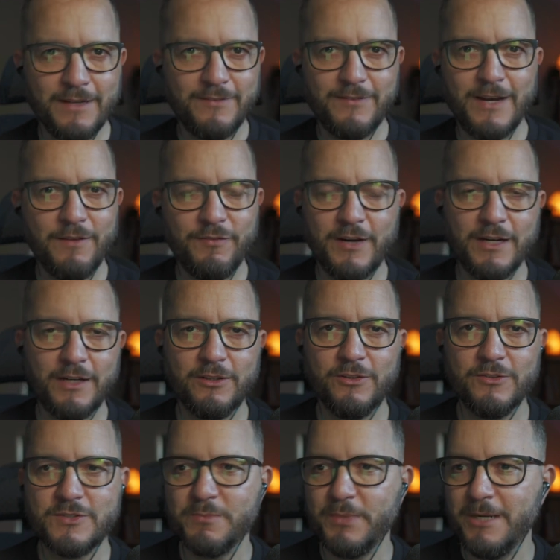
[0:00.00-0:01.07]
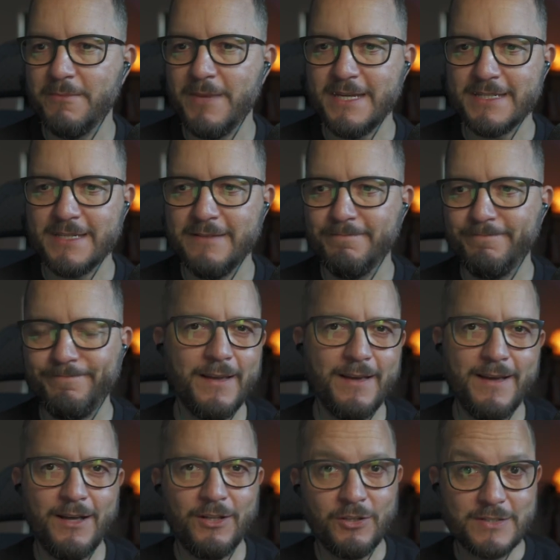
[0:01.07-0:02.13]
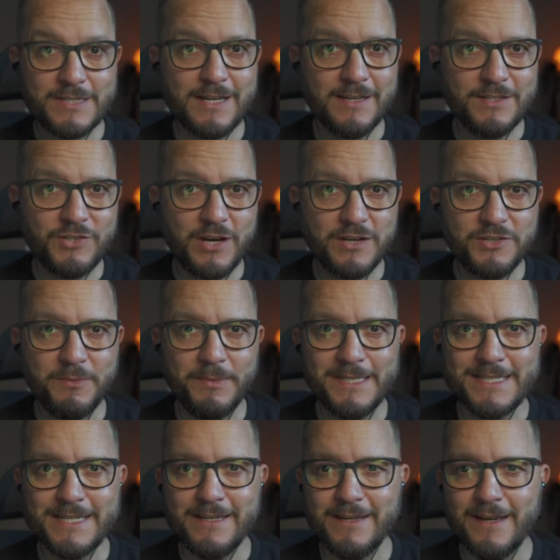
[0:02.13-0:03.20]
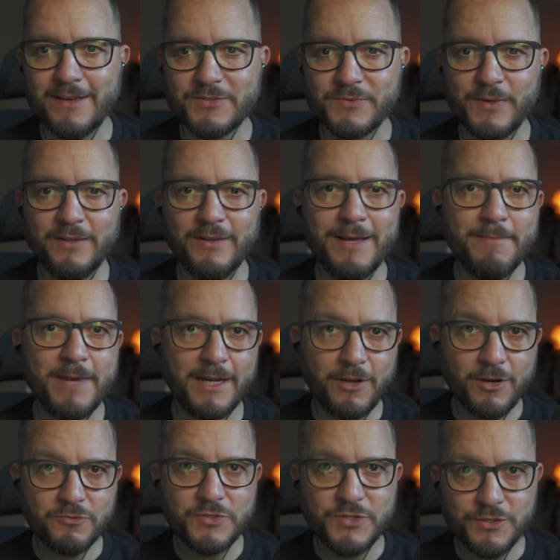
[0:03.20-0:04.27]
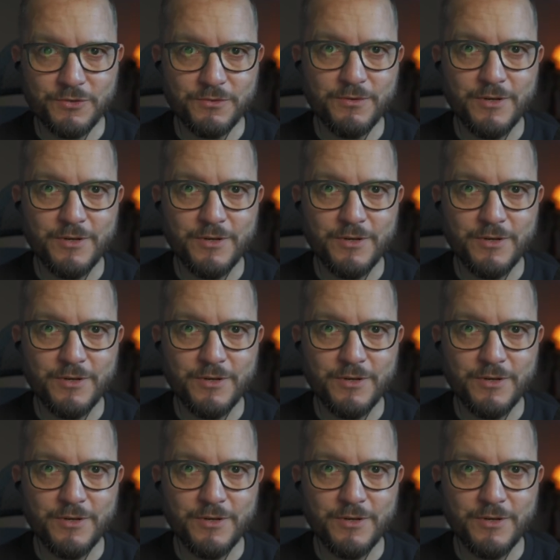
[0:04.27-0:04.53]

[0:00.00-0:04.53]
I find Claude to be amazing, alongside ChatGPT as well. They're my go-to